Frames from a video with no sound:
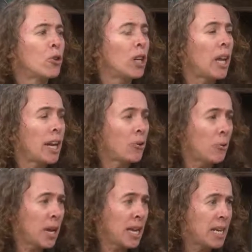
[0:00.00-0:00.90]
Delana
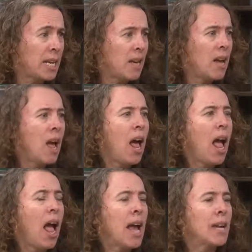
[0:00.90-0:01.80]
Reed,
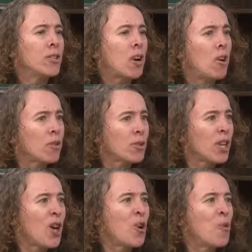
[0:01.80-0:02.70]
and
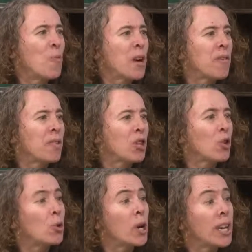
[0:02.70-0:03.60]
also with the
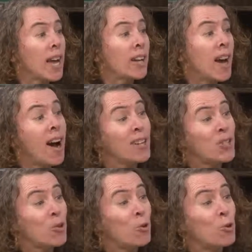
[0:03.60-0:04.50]
Unicoi County High
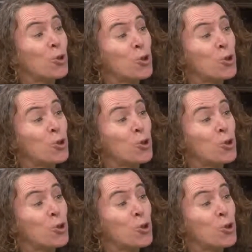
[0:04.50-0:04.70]
School's